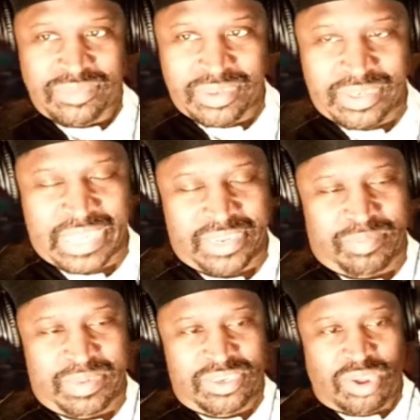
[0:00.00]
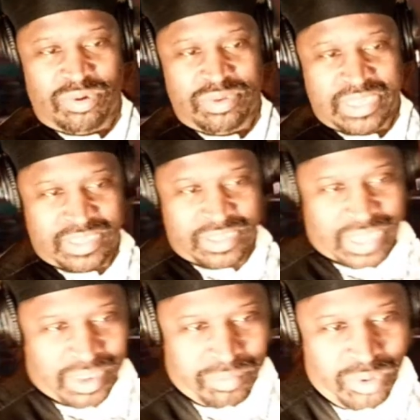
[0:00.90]
Let it be known that he
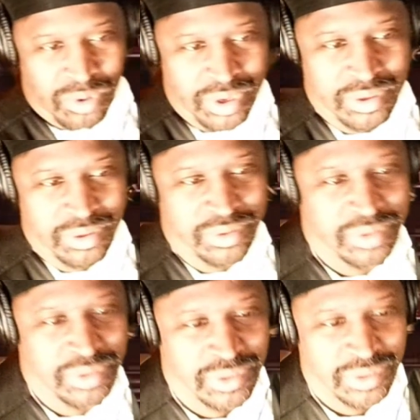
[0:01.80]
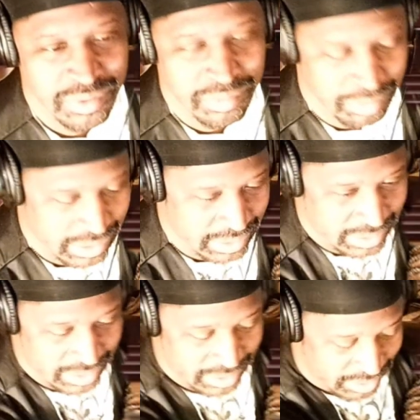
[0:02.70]
had more
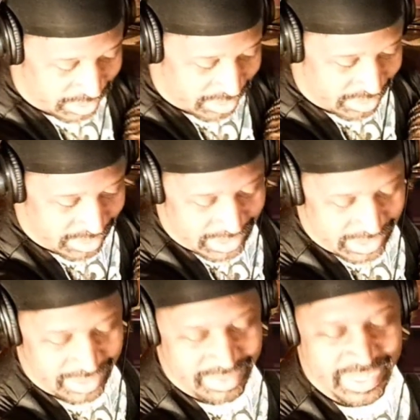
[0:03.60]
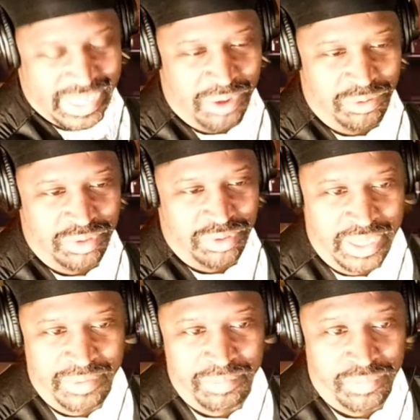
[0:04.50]
money in his account than
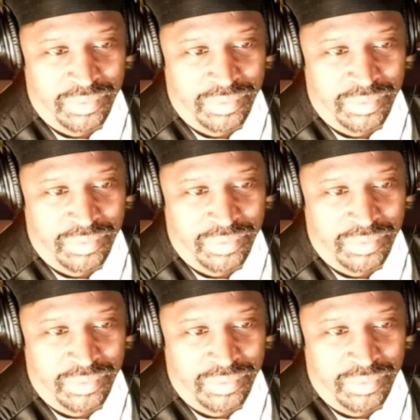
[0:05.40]
that.